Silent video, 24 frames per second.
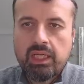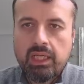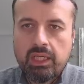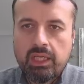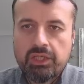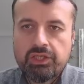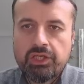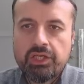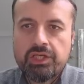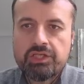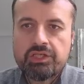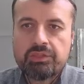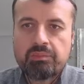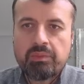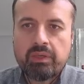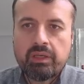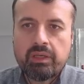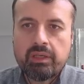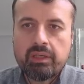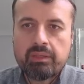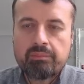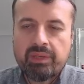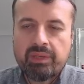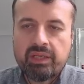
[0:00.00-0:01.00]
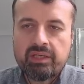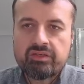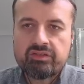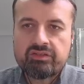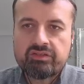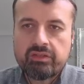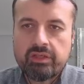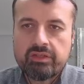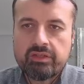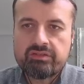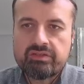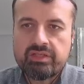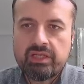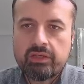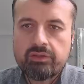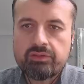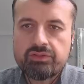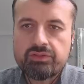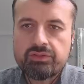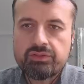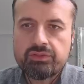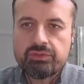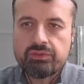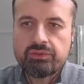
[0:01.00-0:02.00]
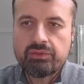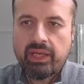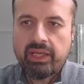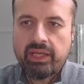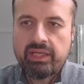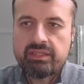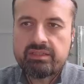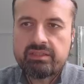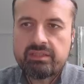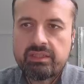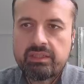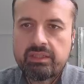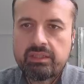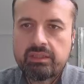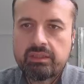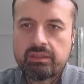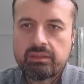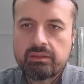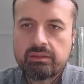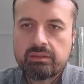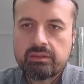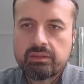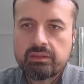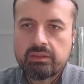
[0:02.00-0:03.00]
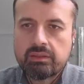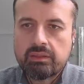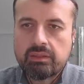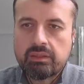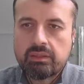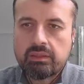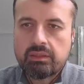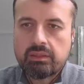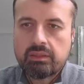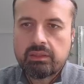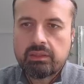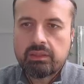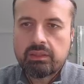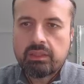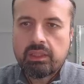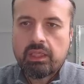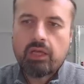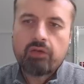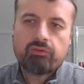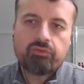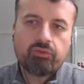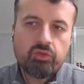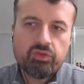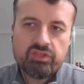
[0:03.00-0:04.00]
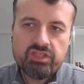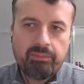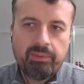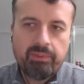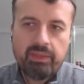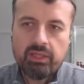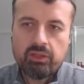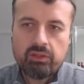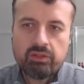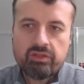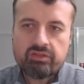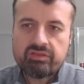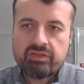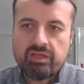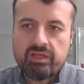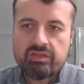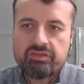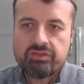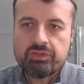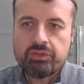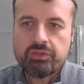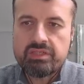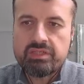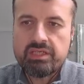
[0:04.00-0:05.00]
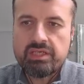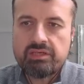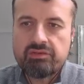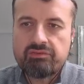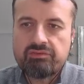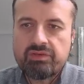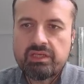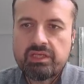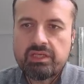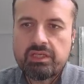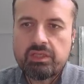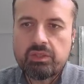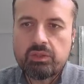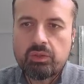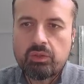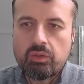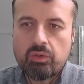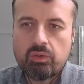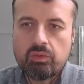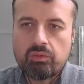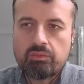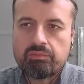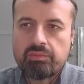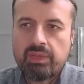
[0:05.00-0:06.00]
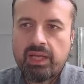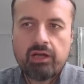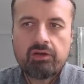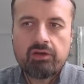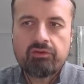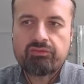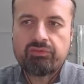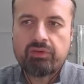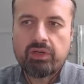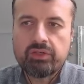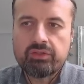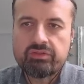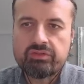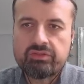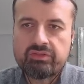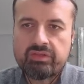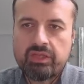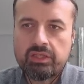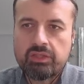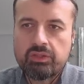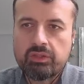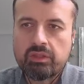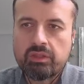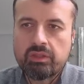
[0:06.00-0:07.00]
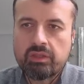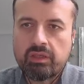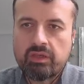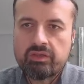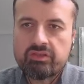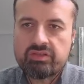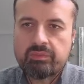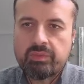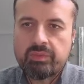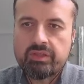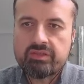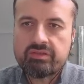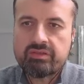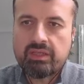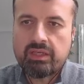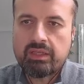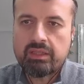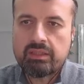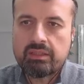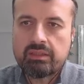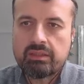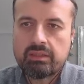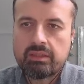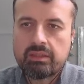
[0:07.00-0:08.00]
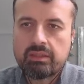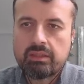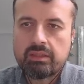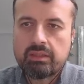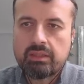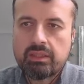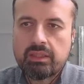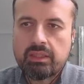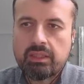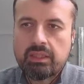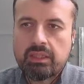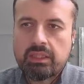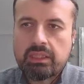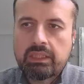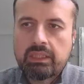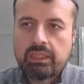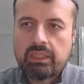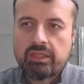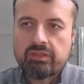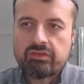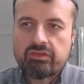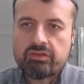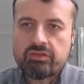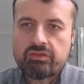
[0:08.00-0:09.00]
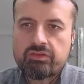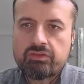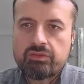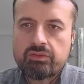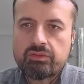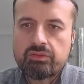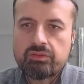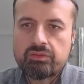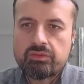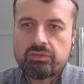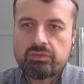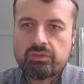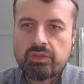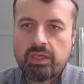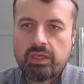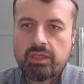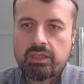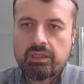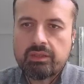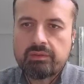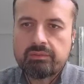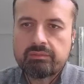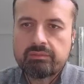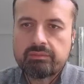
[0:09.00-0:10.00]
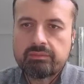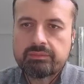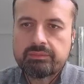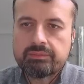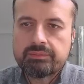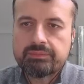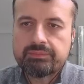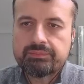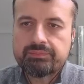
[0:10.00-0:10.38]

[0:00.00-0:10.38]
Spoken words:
and I change my banner size down to 80. Of course, depending on the size of your TV or how far you sit, you can customize that. Let's just do